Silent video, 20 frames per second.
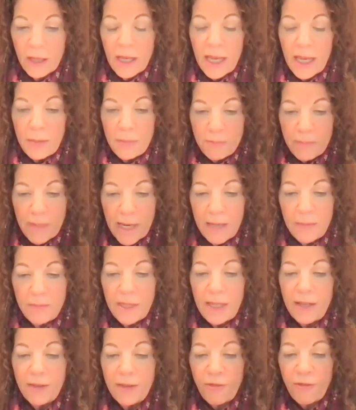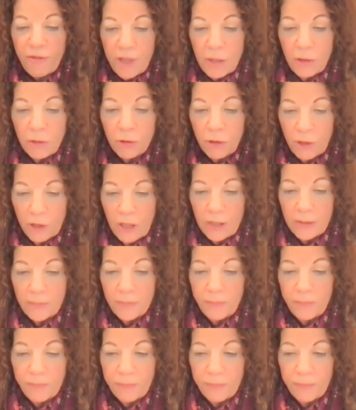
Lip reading: It made me feel good.